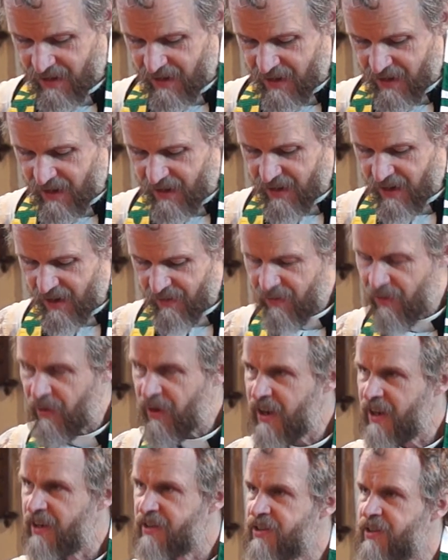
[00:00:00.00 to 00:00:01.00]
And therefore he
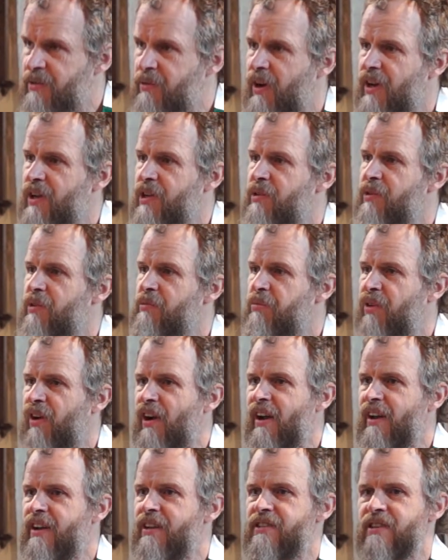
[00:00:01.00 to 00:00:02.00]
is the one who
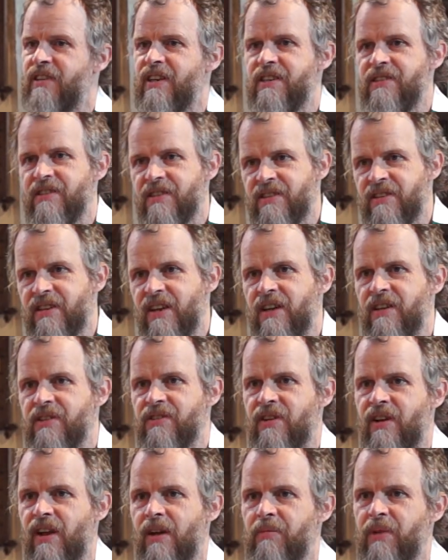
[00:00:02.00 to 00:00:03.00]
prays and intercedes
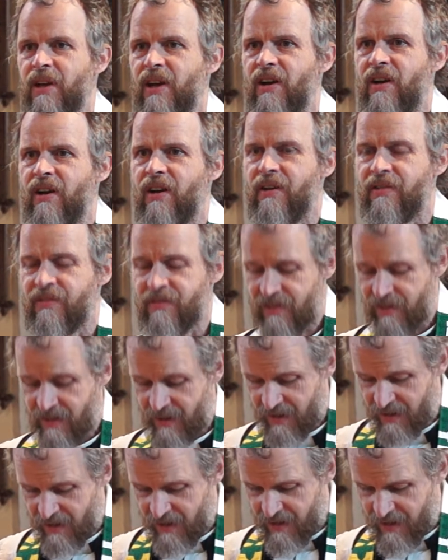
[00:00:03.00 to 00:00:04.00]
on our behalf.
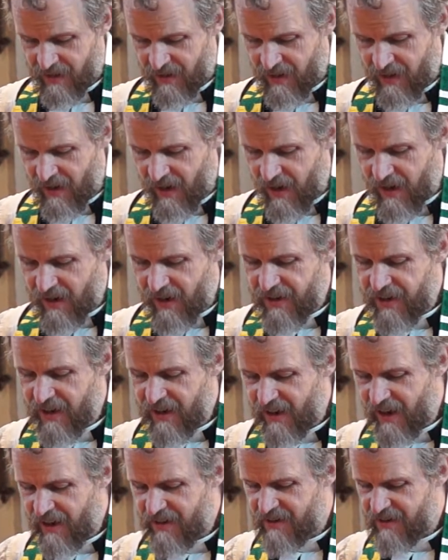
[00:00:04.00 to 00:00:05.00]
And I think
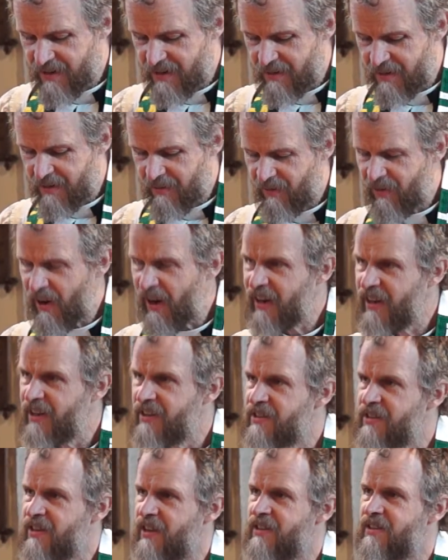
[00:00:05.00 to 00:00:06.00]

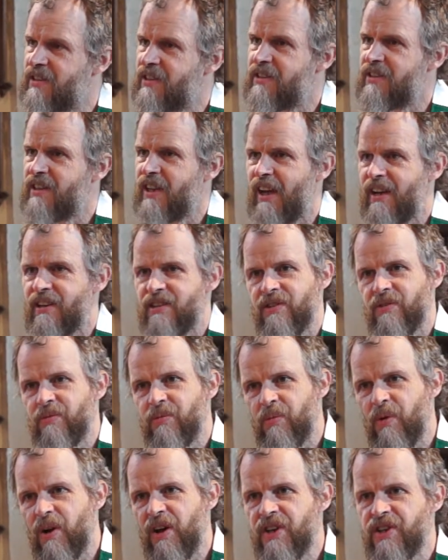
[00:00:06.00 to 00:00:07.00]
frankincense is the act of
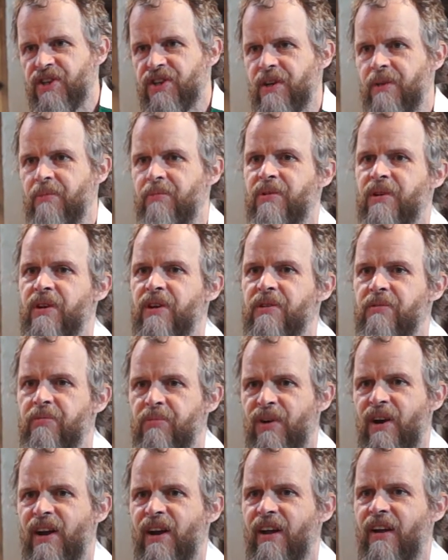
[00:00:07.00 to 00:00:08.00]
worship and
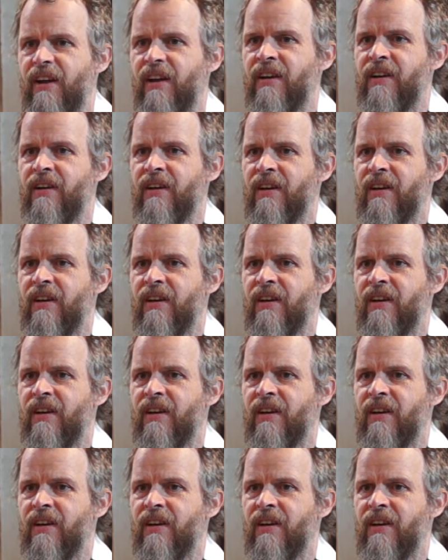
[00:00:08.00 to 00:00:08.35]
prayer.